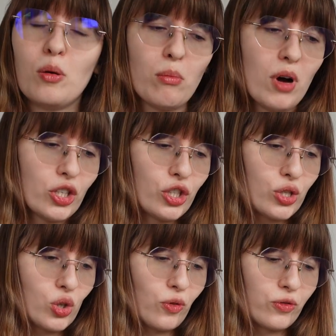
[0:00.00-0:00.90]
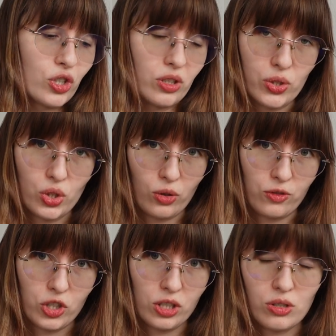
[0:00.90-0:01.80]
much softer and
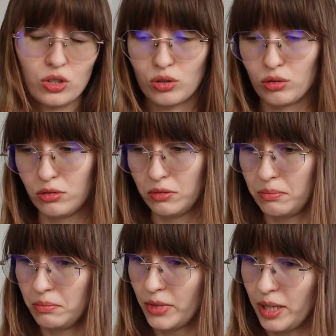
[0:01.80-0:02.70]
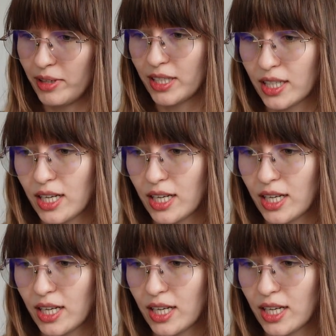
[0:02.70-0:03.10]
softer, so maybe it can